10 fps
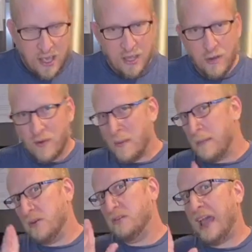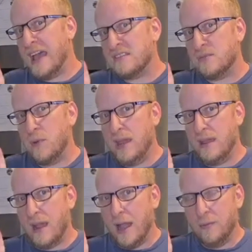You remember last
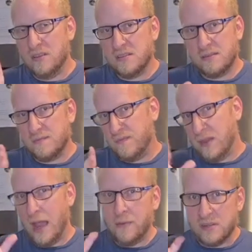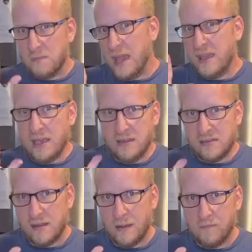week I was making
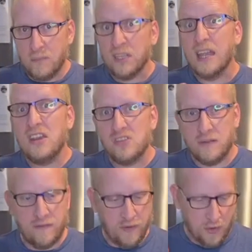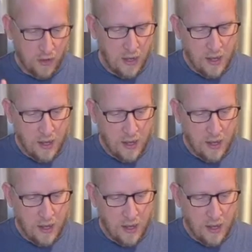some Malaysian food.